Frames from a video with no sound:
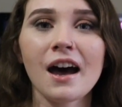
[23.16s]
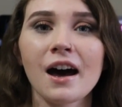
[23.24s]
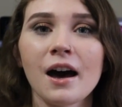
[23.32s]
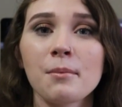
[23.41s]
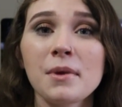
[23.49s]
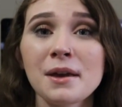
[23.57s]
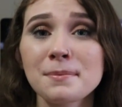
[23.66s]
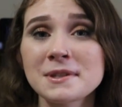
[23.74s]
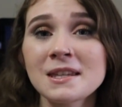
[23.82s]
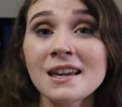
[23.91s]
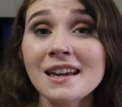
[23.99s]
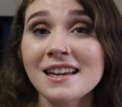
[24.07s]

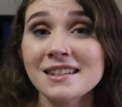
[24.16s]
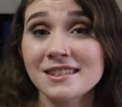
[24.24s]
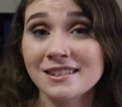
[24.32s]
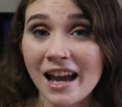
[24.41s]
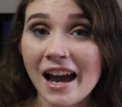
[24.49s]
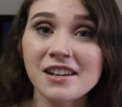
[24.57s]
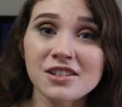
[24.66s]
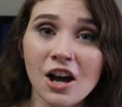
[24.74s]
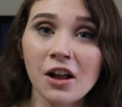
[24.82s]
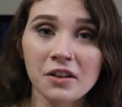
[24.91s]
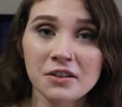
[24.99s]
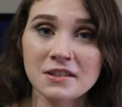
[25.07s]
Ipsy is
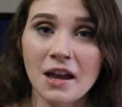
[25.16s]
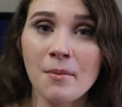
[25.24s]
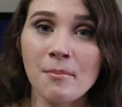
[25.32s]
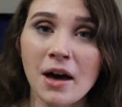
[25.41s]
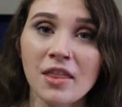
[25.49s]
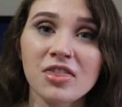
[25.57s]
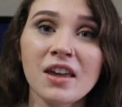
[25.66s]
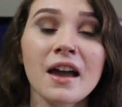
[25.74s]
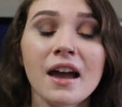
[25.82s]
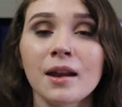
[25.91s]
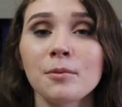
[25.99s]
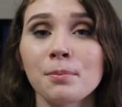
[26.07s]
$10 a month
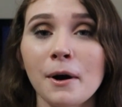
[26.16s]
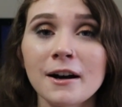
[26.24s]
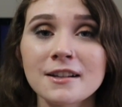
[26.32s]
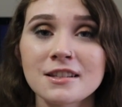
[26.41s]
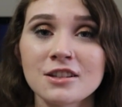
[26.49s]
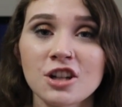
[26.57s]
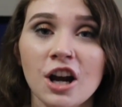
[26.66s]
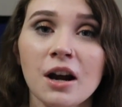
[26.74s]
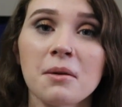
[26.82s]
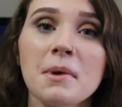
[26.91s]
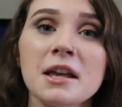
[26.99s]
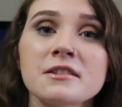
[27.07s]
and
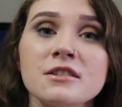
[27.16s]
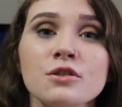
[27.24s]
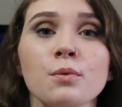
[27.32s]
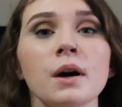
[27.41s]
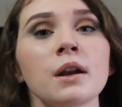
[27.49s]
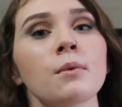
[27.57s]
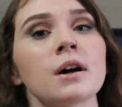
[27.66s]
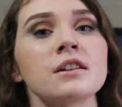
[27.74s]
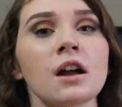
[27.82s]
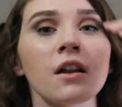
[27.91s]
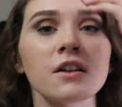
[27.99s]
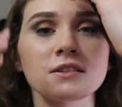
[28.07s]
Boxycharm is
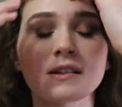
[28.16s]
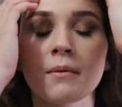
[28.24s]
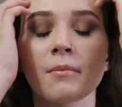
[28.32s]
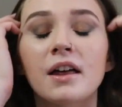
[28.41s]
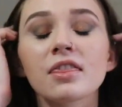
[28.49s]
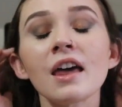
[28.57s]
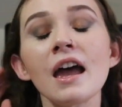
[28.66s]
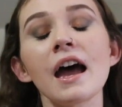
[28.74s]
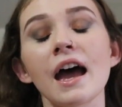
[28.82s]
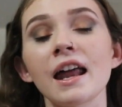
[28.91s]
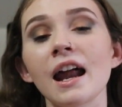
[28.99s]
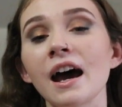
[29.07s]
$21 a month,
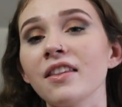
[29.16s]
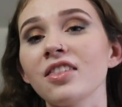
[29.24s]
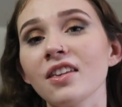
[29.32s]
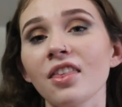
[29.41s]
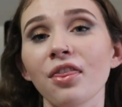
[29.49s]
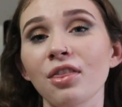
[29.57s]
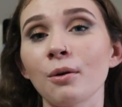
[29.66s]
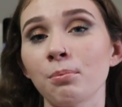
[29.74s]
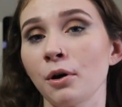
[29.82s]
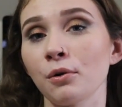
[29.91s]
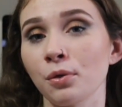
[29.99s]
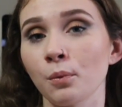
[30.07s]
and I think that they're
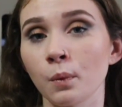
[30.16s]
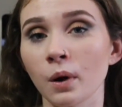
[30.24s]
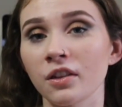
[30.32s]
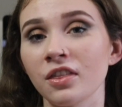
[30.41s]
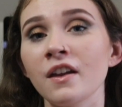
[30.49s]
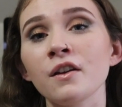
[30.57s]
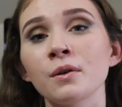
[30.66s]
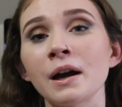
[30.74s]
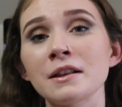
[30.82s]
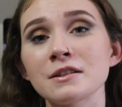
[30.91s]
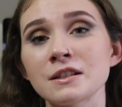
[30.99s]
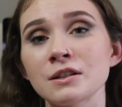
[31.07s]
both worth it. You
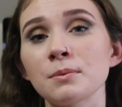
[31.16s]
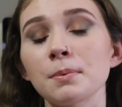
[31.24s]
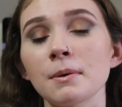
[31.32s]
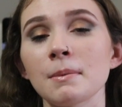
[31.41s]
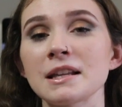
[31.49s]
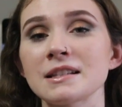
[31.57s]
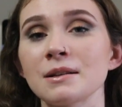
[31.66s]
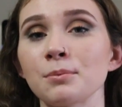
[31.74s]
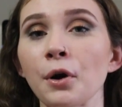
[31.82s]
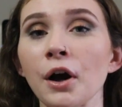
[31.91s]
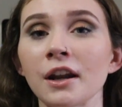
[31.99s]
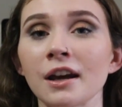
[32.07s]
get super amazing
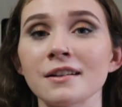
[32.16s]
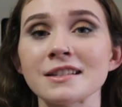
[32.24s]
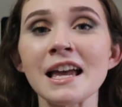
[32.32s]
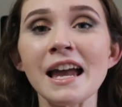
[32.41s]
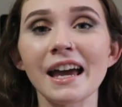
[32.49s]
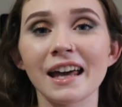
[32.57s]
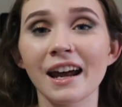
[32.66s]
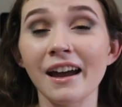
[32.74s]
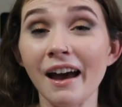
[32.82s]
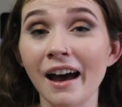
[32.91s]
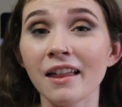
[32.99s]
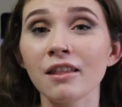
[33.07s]
products, and I
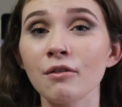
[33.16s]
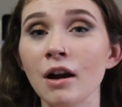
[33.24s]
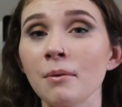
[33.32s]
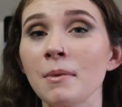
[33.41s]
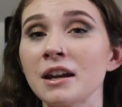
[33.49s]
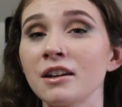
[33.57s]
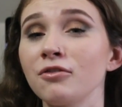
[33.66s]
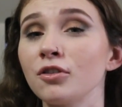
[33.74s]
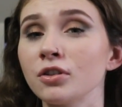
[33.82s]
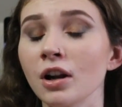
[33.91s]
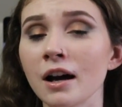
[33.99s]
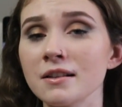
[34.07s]
highly recommend, if
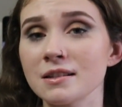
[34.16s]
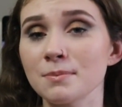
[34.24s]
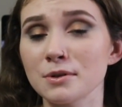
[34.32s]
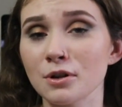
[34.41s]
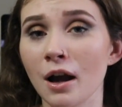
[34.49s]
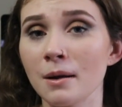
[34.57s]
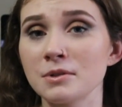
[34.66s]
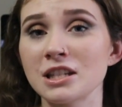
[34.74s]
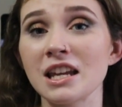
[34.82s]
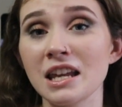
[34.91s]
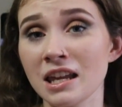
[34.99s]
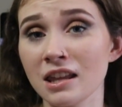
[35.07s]
you're not subscribed
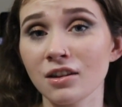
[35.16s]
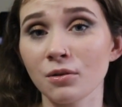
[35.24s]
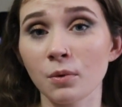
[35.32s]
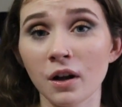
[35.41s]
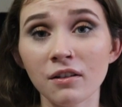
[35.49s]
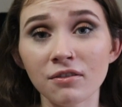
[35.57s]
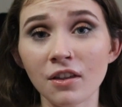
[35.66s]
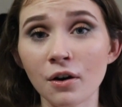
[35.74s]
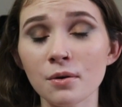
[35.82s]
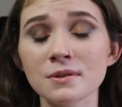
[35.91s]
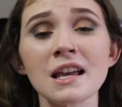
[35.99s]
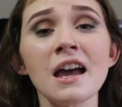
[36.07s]
to either one of
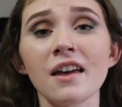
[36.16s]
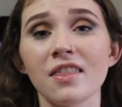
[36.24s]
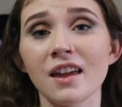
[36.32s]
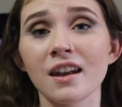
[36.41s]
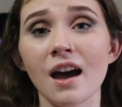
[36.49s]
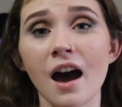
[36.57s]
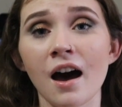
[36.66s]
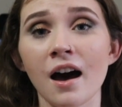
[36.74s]
those, then